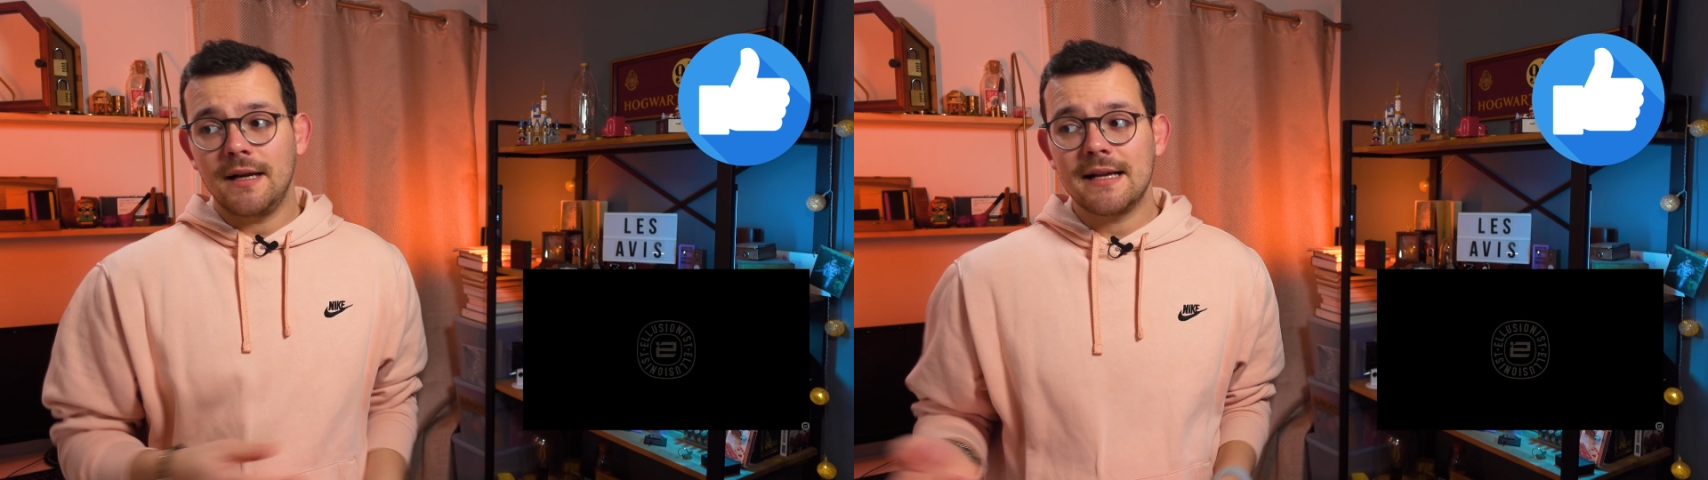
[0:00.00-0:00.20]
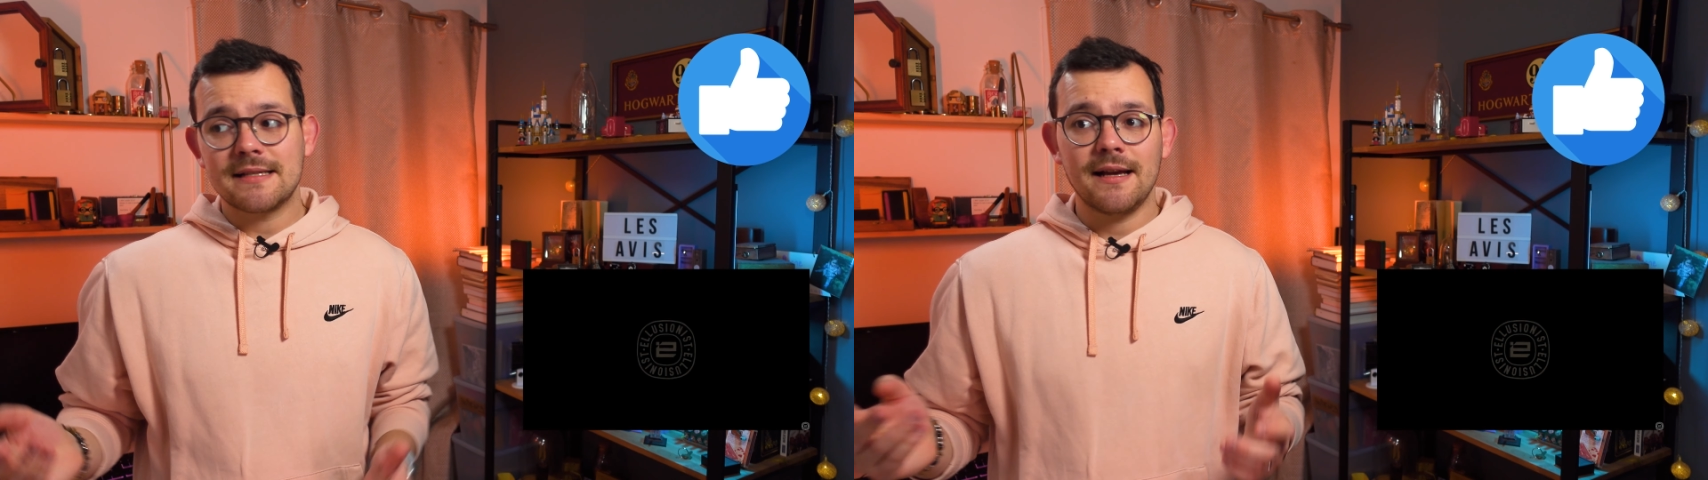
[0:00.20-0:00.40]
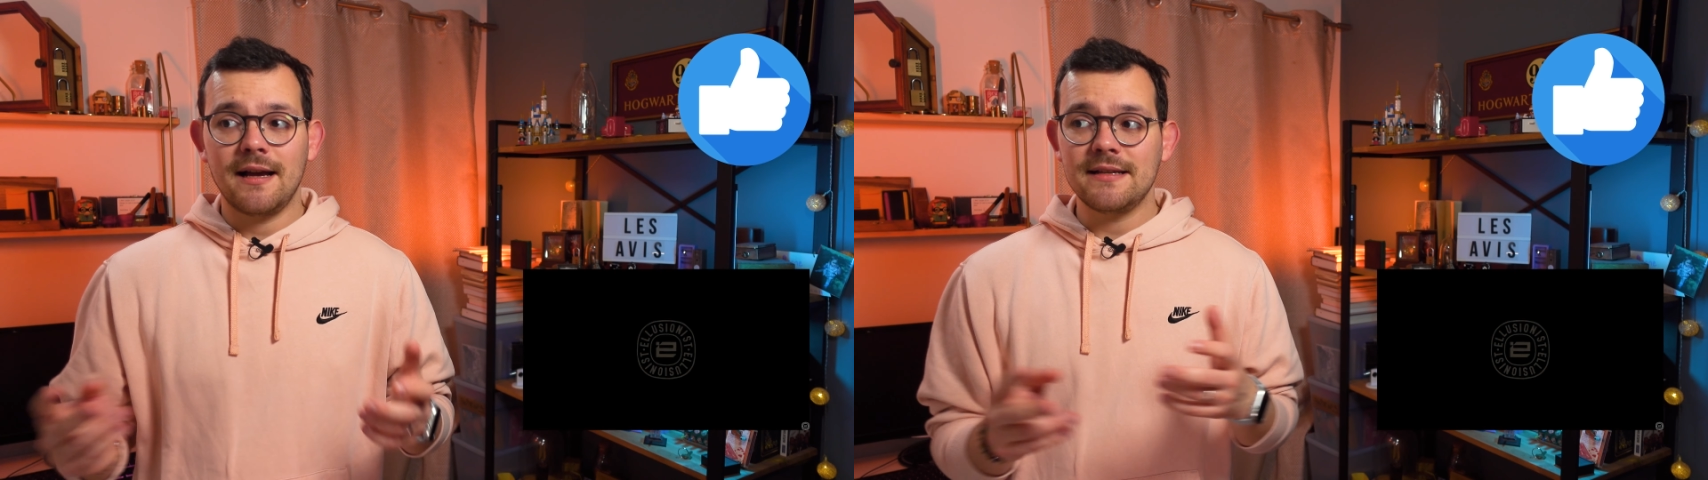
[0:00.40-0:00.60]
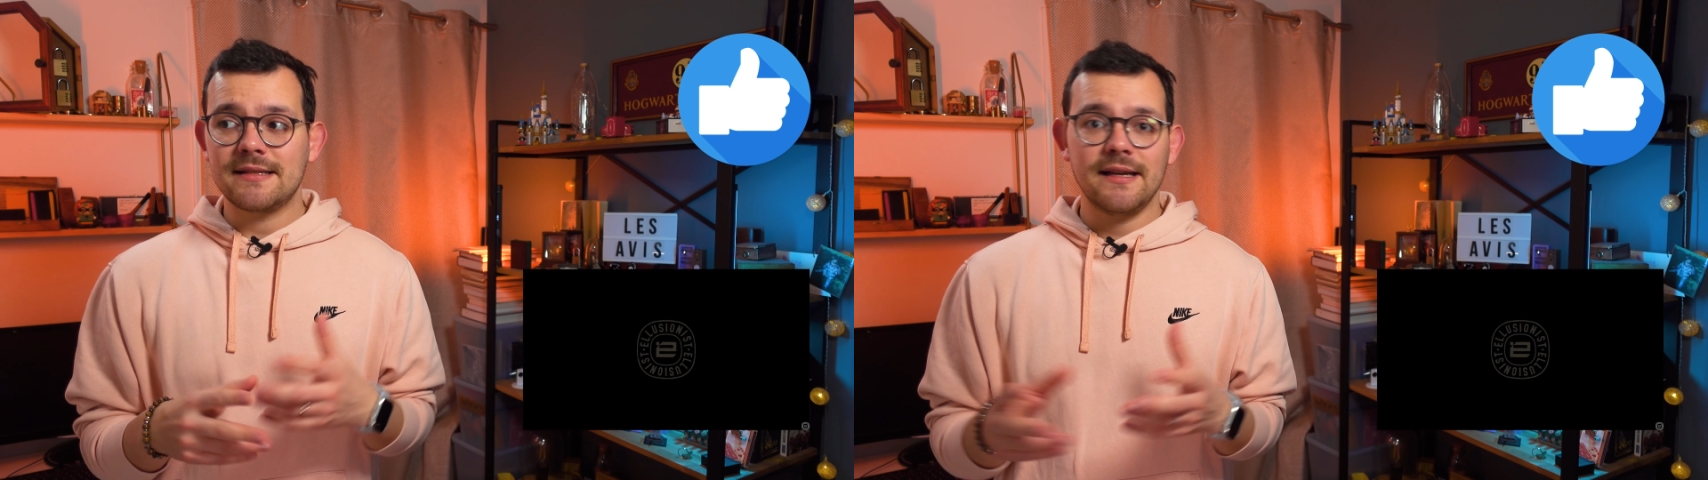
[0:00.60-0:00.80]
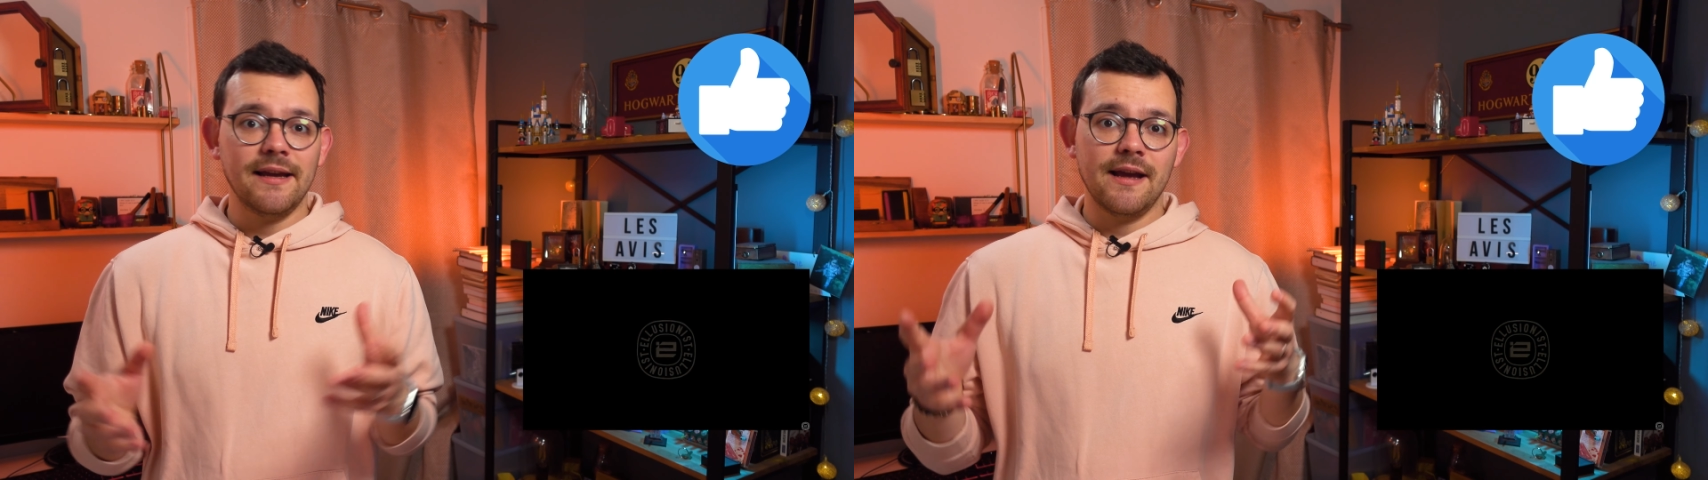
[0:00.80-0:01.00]
As I
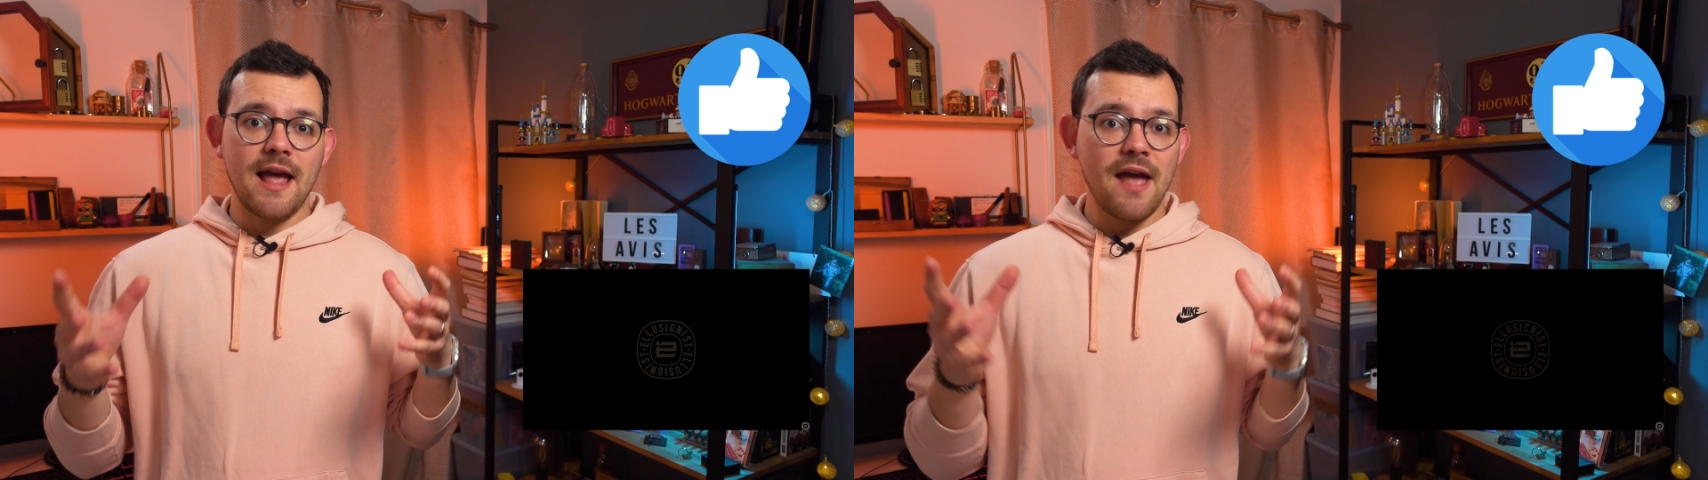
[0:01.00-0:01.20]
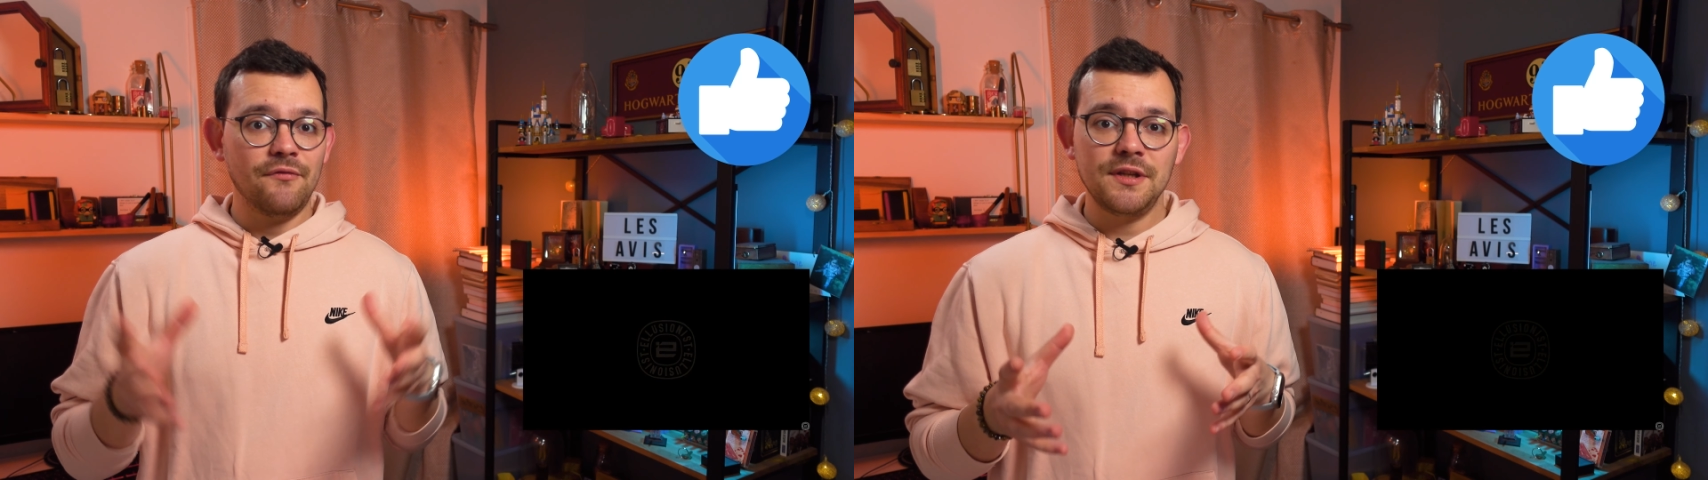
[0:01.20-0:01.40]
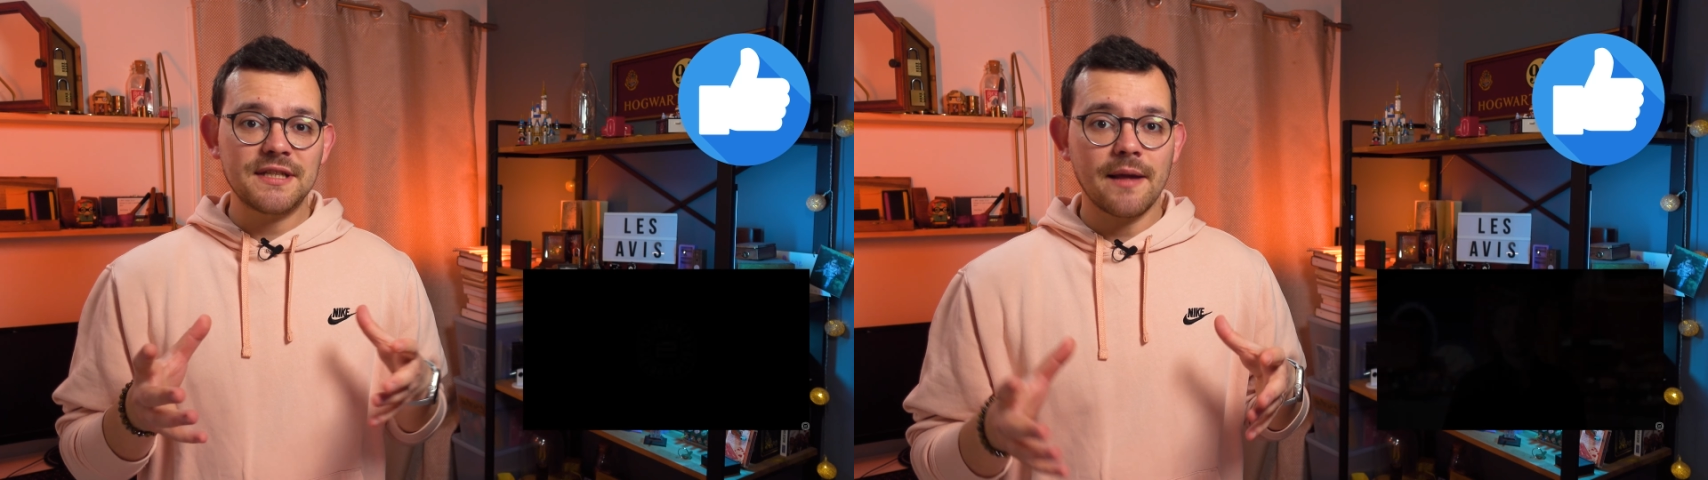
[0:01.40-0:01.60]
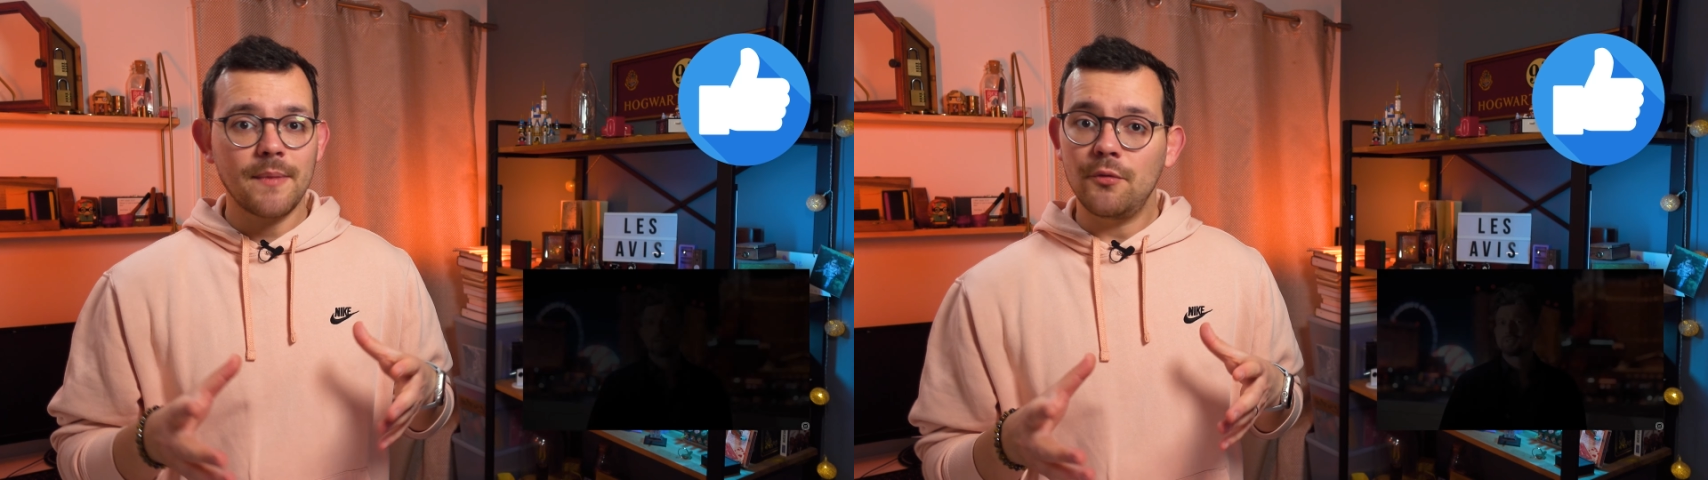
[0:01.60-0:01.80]
say every time